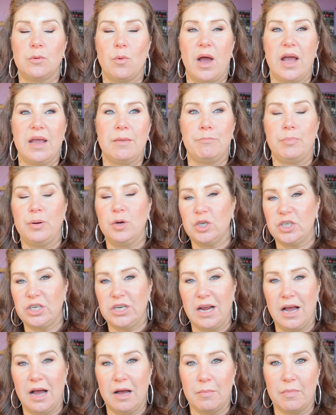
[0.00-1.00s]
way,
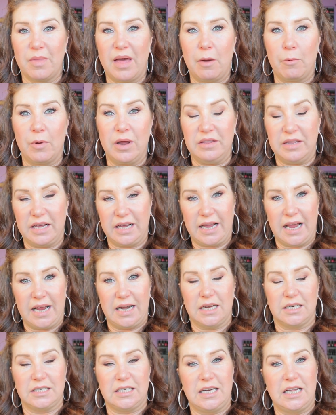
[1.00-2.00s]
pushing it up that way, then
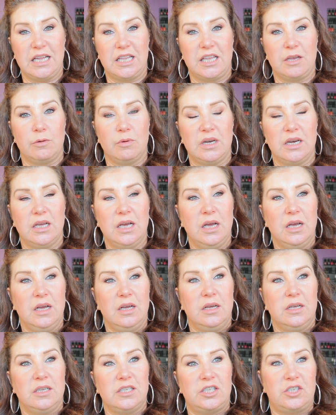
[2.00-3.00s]
getting underneath you and
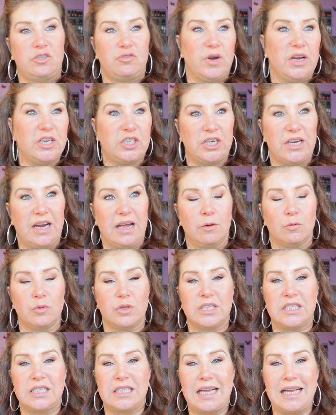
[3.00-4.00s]
stretching out all
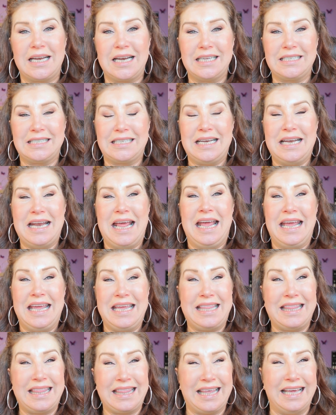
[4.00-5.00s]
the skin
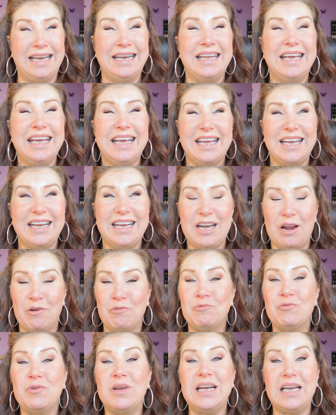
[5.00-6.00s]
underneath and, you know,
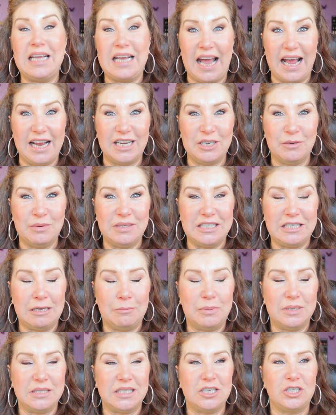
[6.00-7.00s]
really getting you
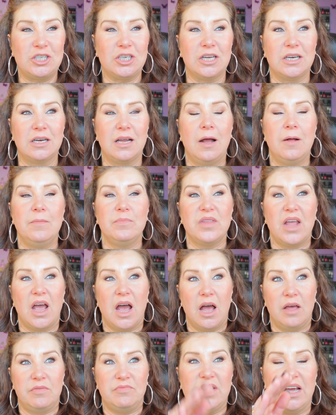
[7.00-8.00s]
into position,
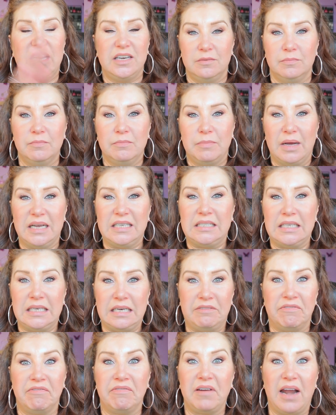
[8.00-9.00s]
and then
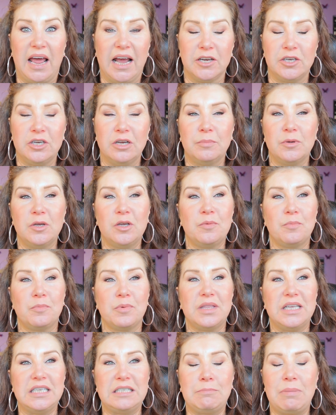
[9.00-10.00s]
basically flatten your boob
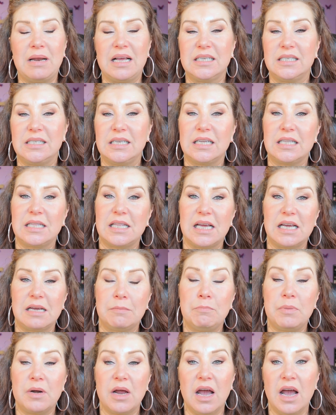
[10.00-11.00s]
with this plastic
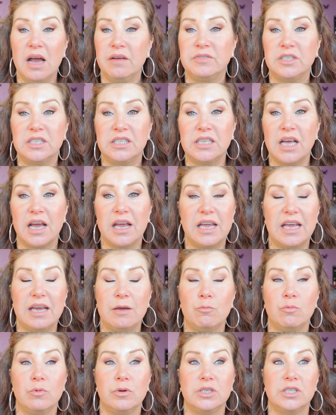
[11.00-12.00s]
thing. But I have to say
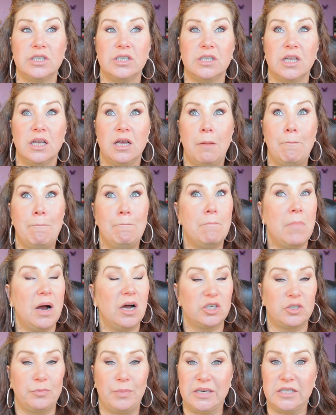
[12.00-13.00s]
it was
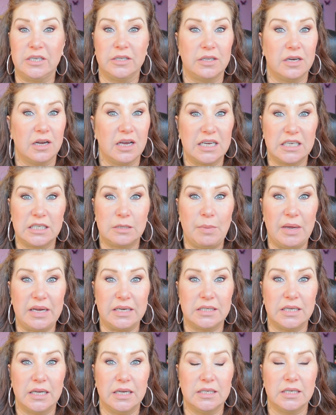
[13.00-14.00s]
much better than I
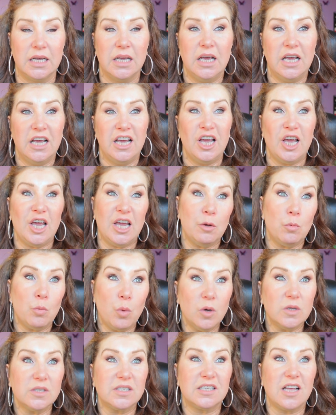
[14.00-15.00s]
expected. It
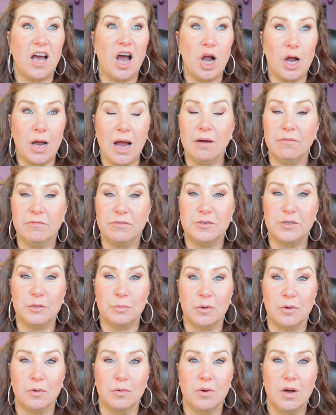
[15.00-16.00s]
was
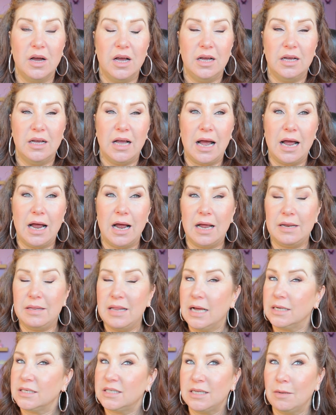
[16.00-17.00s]
uncomfortable,
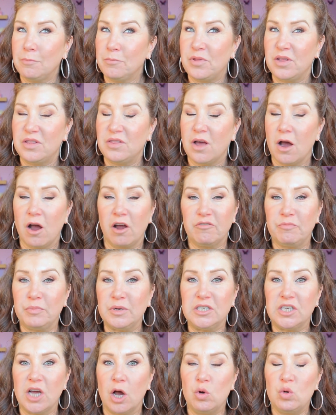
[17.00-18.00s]
and that's something that I've
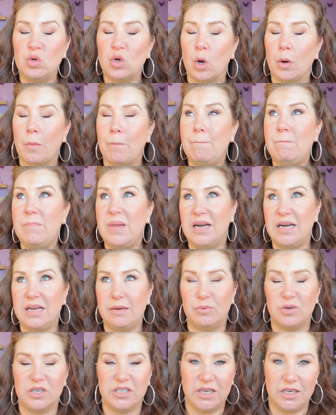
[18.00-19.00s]
been told on
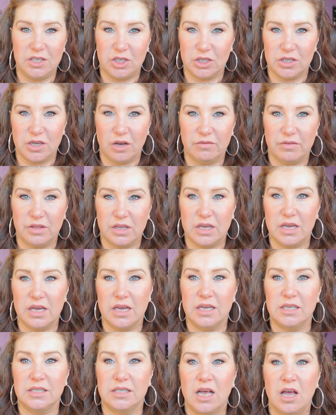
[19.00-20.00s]
many procedures over the
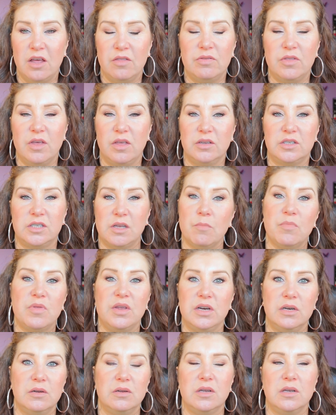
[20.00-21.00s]
years, that
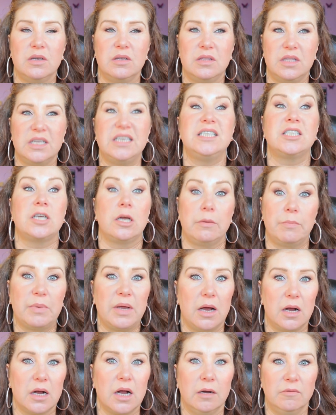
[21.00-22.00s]
something, this is going to
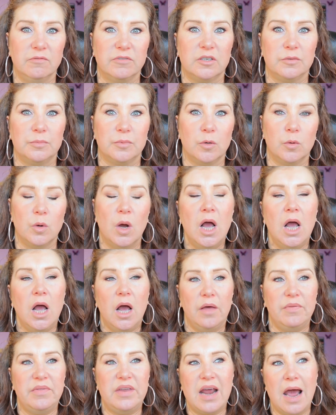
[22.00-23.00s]
be uncomfortable,
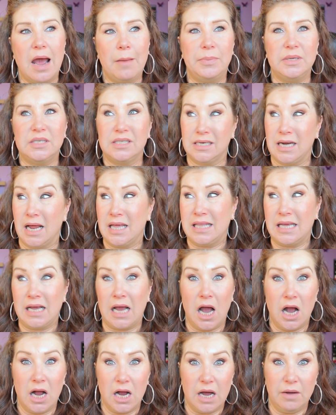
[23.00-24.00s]
and then it happens and I
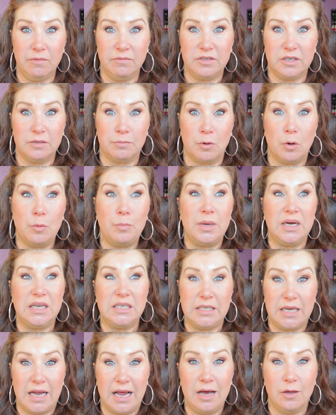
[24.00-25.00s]
think, uncomfortable,
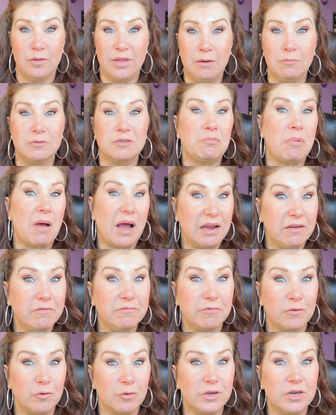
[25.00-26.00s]
bloody hell, that was
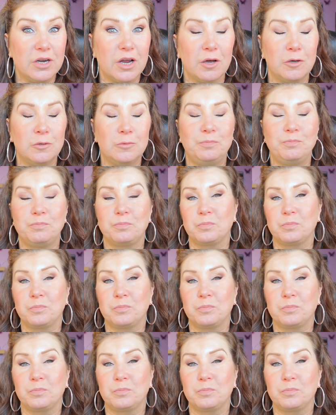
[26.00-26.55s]
painful, you know.